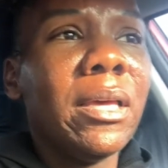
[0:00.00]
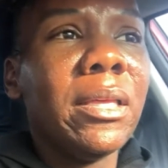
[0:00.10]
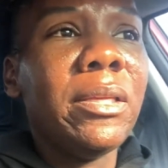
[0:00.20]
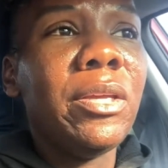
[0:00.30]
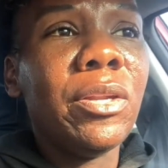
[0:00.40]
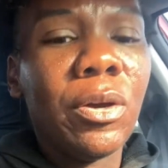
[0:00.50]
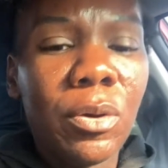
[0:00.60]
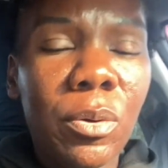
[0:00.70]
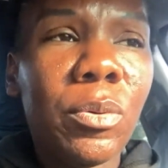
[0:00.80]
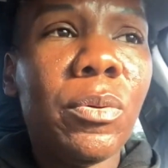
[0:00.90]
you
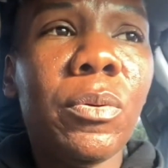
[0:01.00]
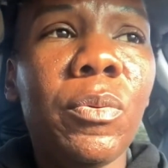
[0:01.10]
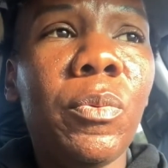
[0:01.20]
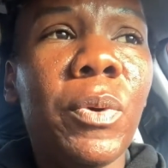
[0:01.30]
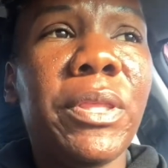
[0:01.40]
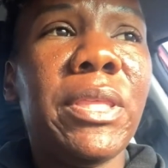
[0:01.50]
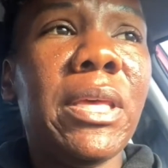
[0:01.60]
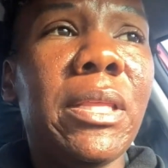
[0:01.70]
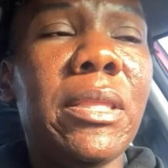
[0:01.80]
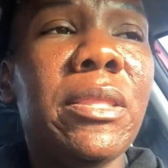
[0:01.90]
know,
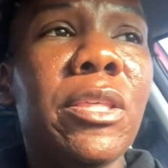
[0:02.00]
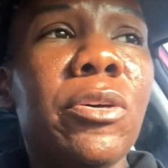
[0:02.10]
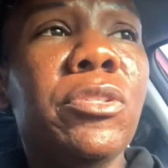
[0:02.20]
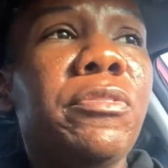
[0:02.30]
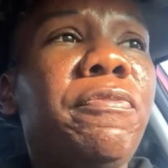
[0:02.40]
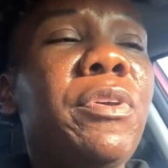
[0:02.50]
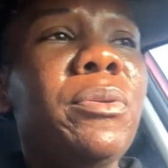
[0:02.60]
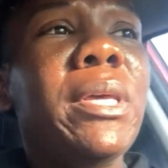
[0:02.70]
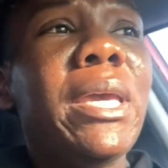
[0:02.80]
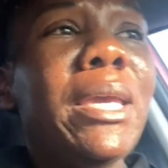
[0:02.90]
within those few
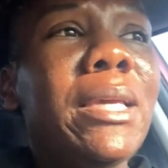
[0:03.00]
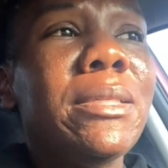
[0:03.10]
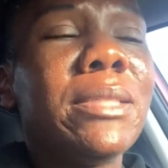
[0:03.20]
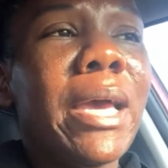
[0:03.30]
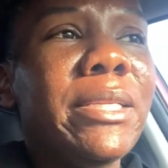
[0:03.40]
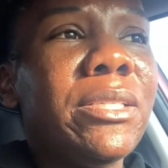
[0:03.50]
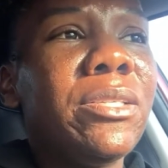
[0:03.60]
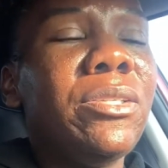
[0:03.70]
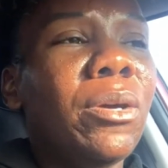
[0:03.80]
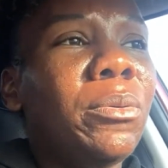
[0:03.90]
days? I
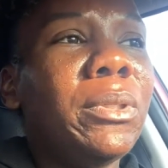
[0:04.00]
just don't